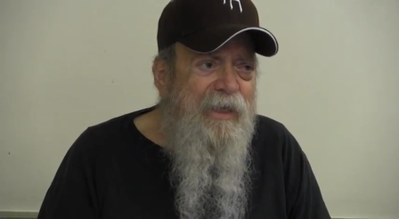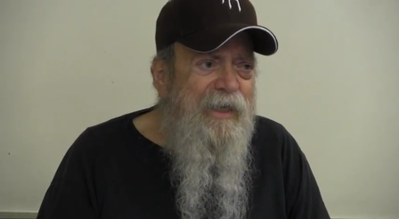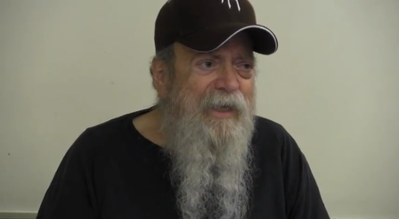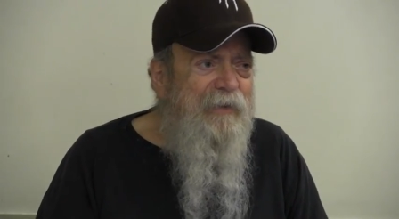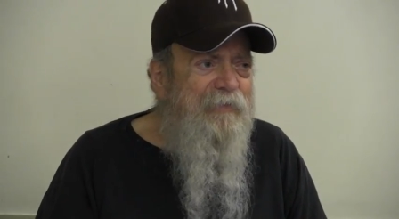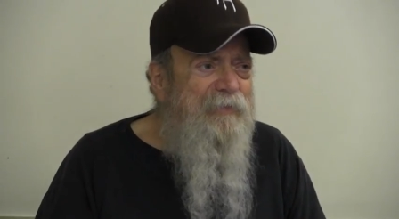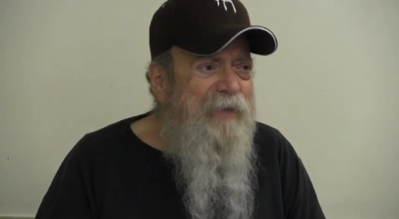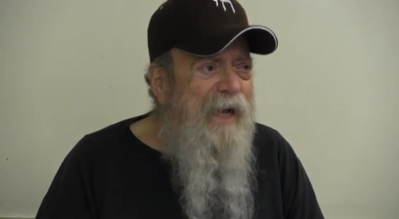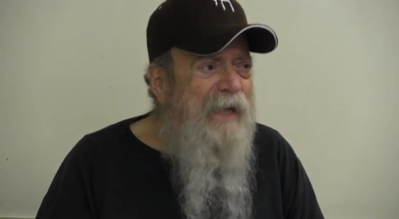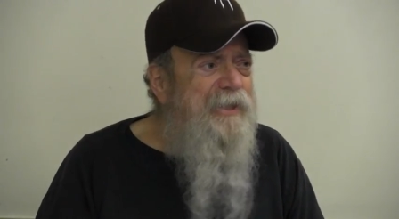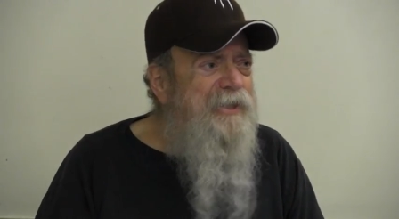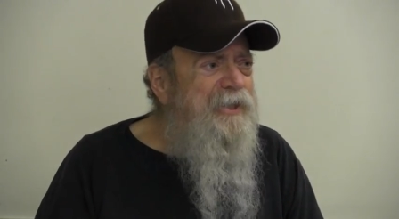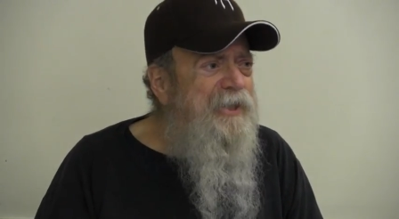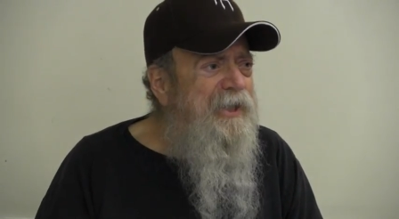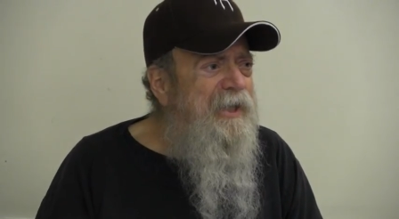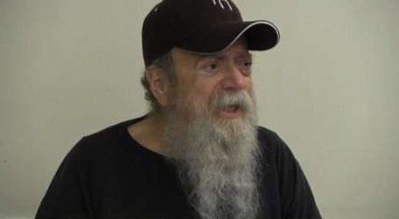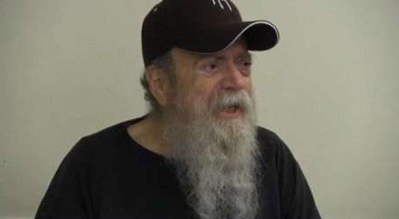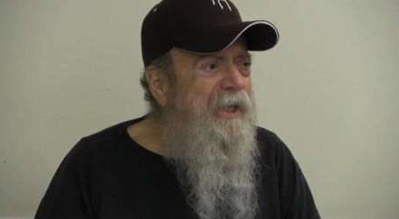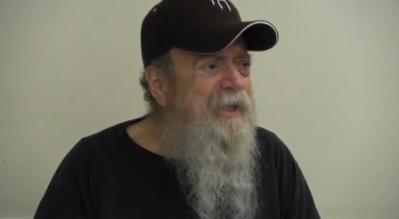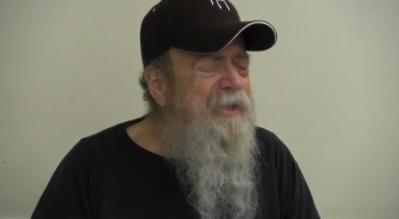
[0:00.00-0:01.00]
If that's the
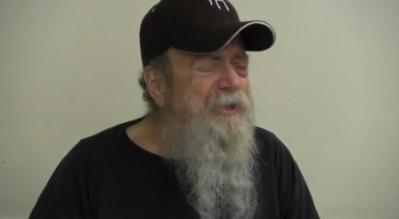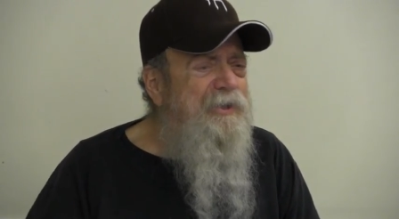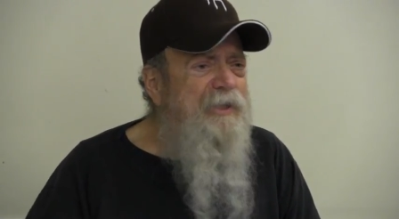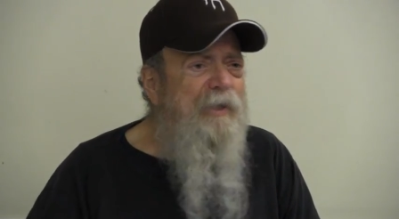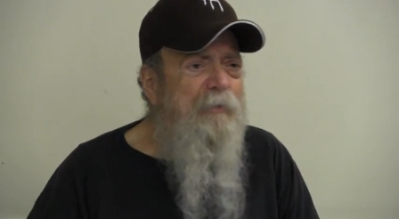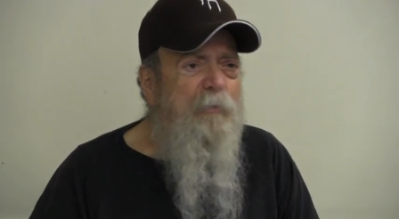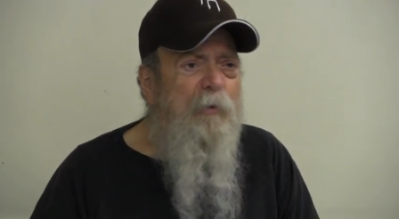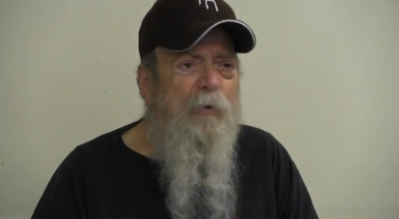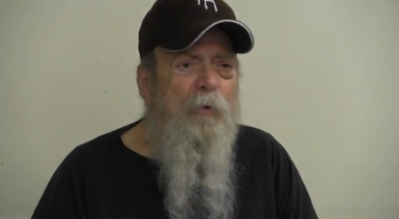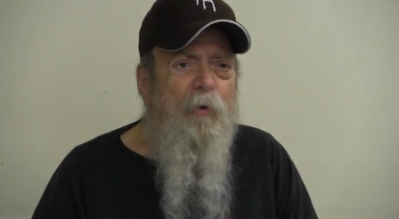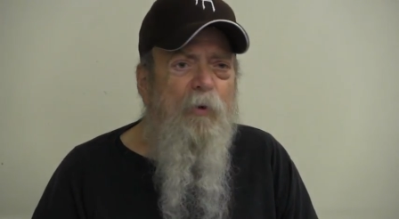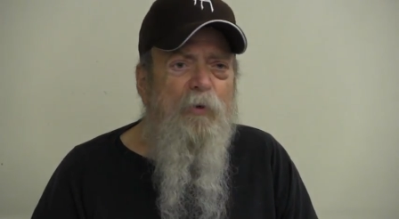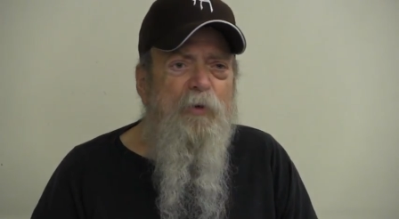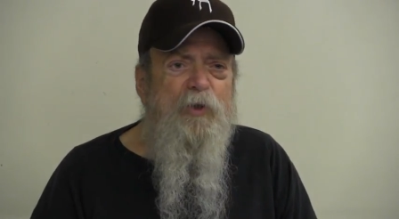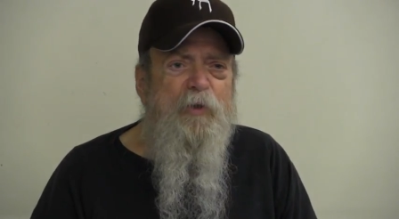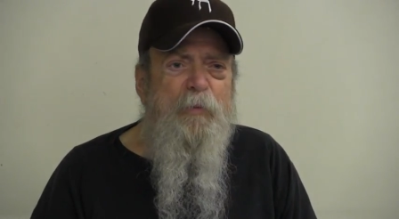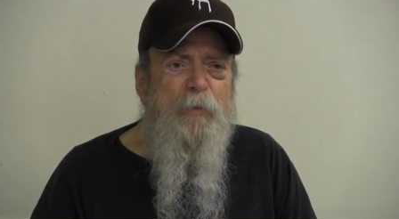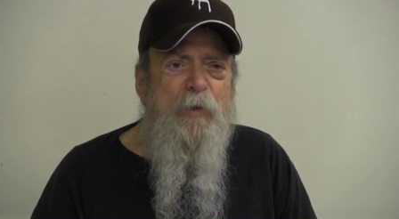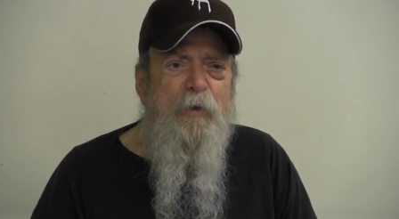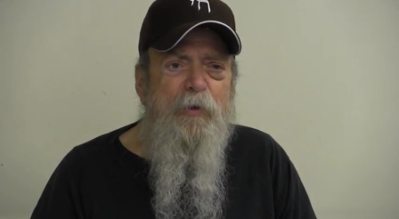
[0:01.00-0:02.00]
case, then we're all
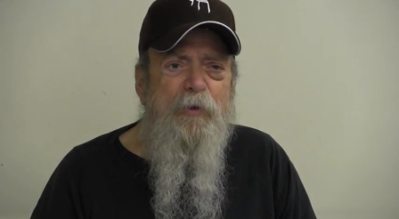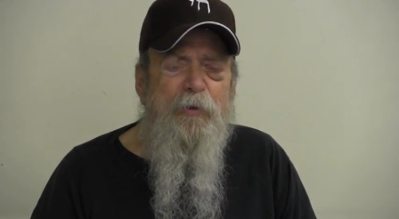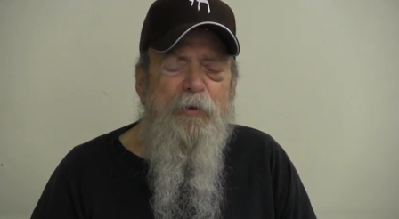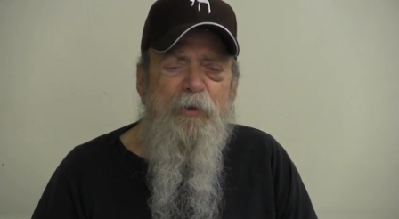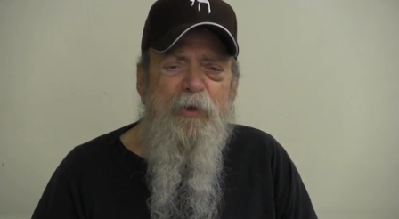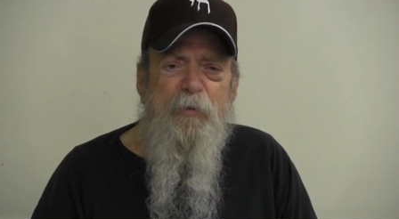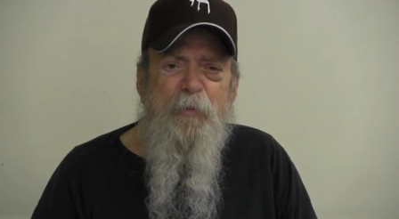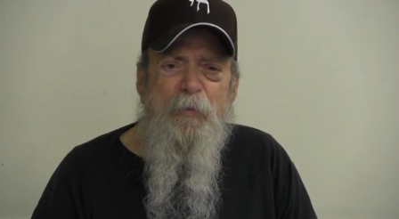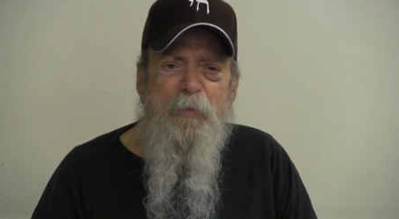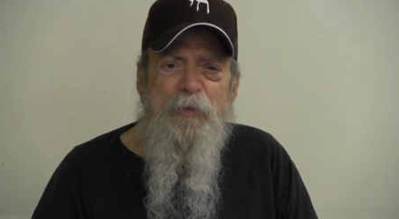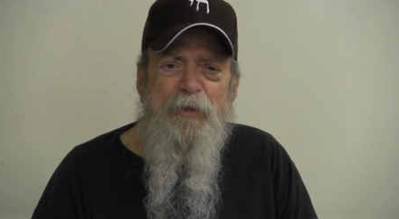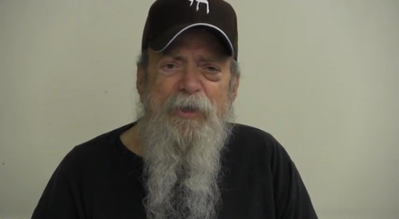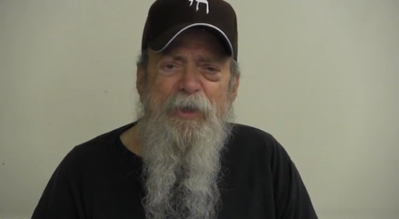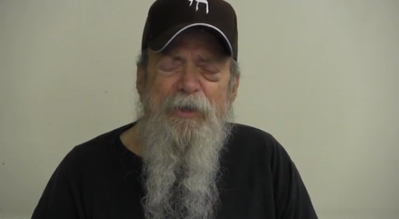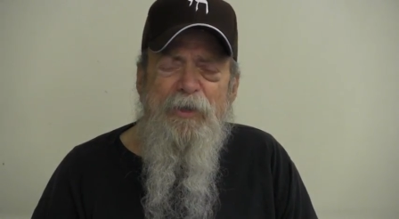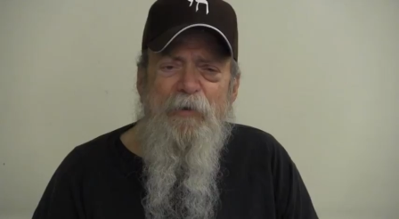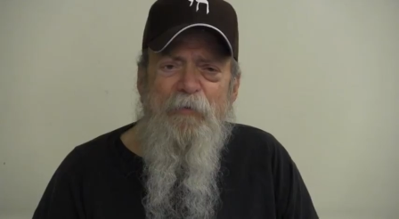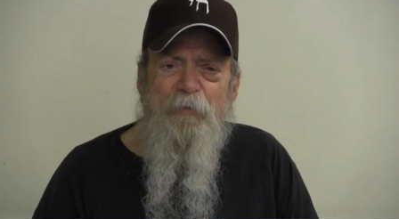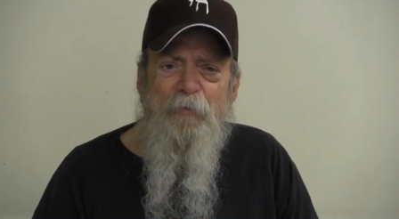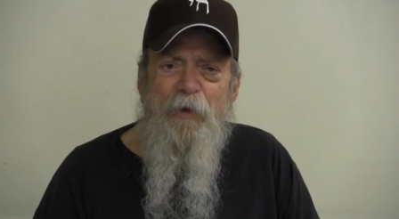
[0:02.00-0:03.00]
spiritual
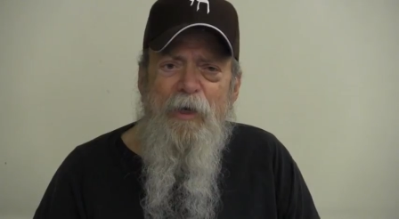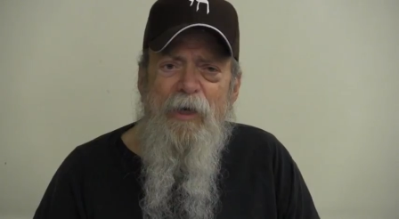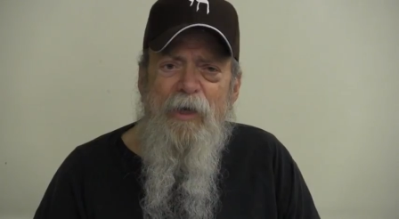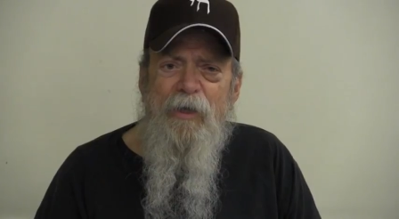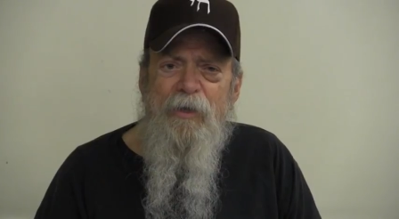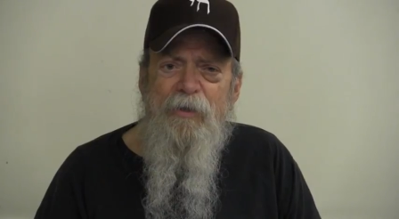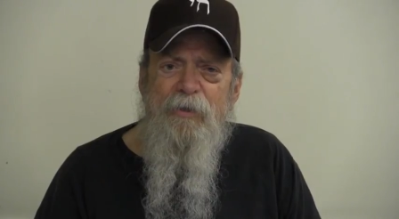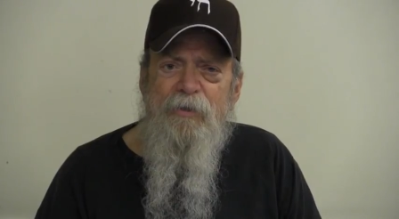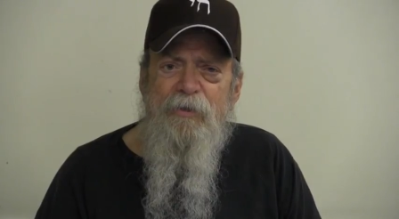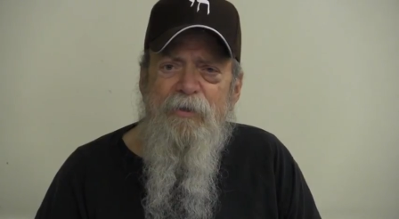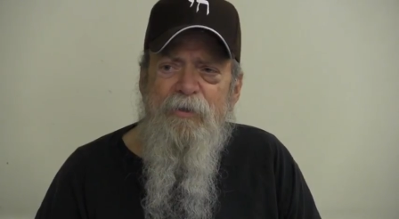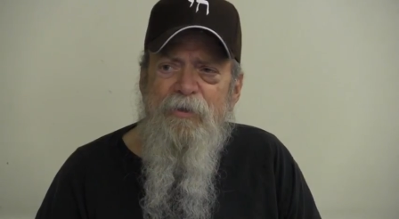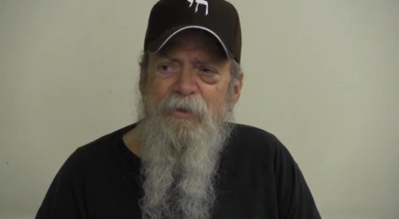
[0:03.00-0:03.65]
schizophrenics.